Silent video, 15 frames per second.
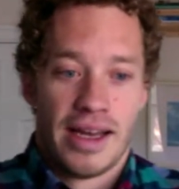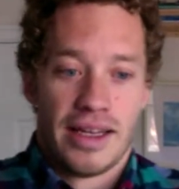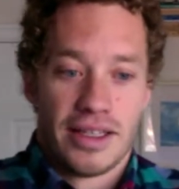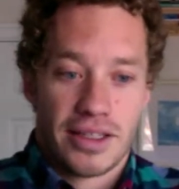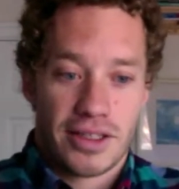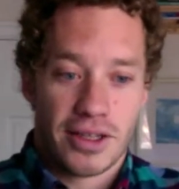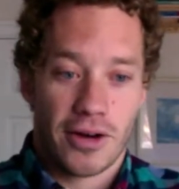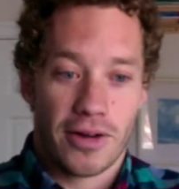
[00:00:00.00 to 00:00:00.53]

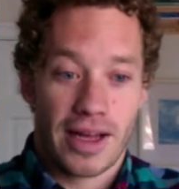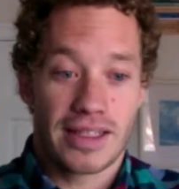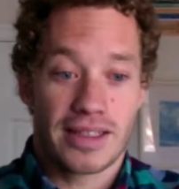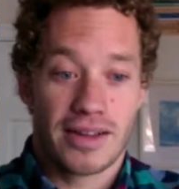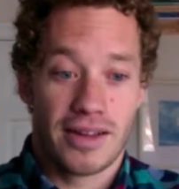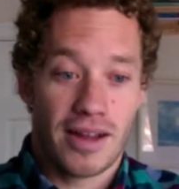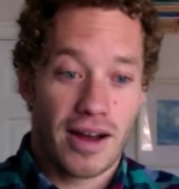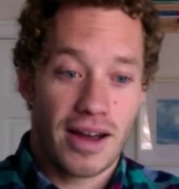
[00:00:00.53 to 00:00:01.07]
So that's a
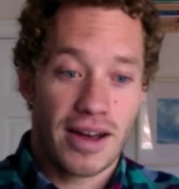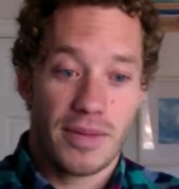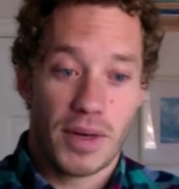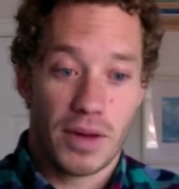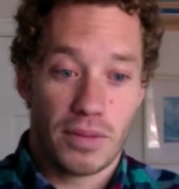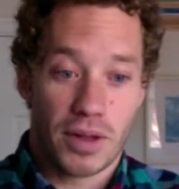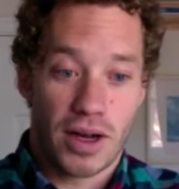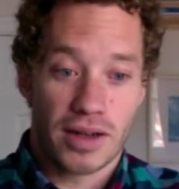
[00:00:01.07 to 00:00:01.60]
lot
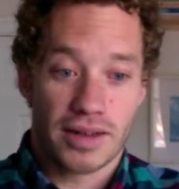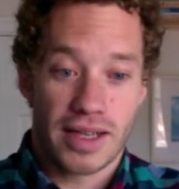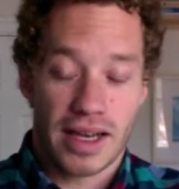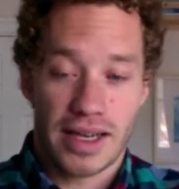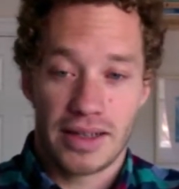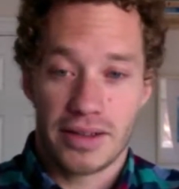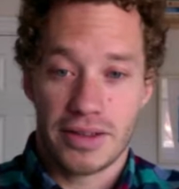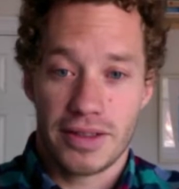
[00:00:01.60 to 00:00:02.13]
about blog
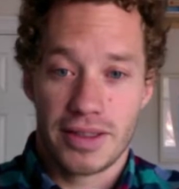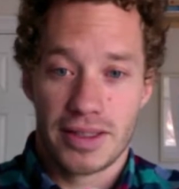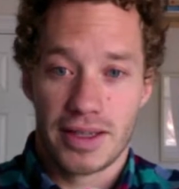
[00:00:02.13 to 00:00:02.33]
titles.